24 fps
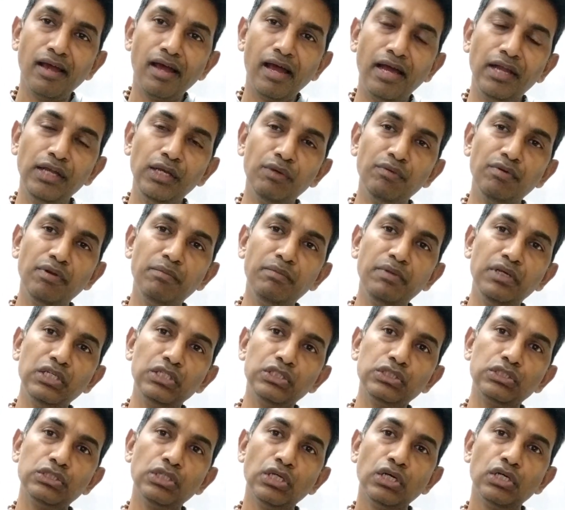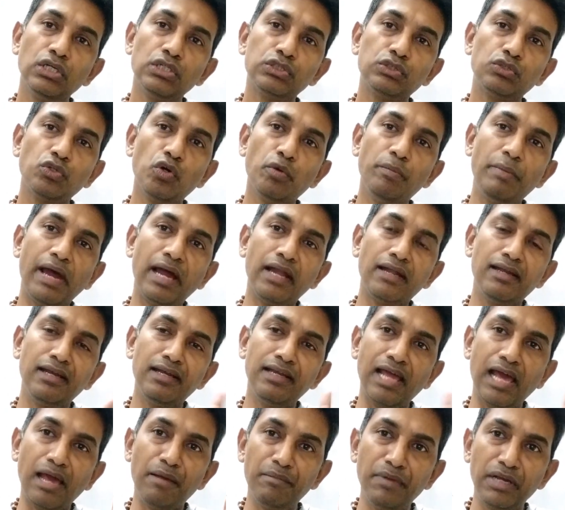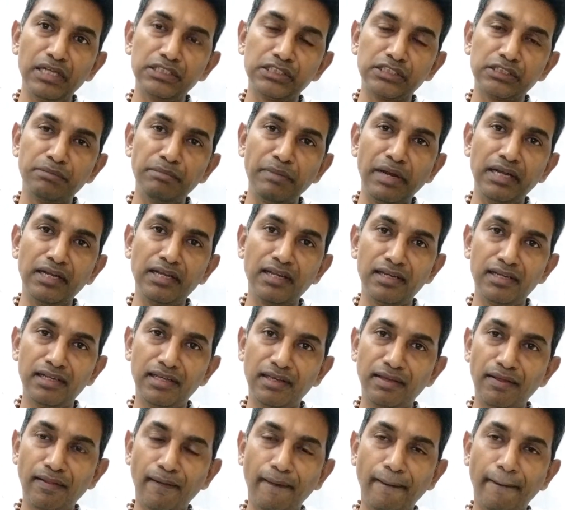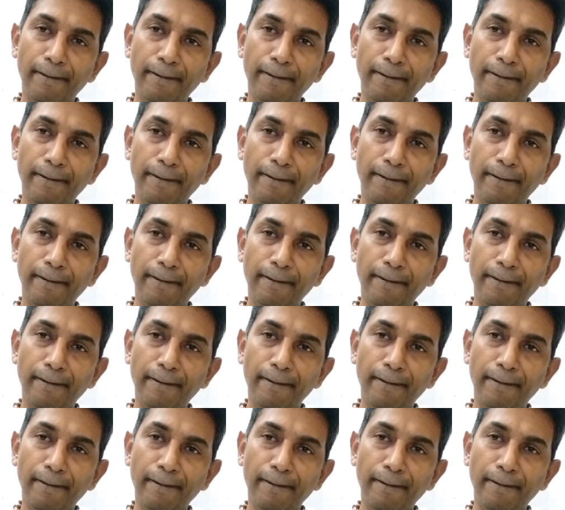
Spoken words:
and you will be so badly damaged mentally.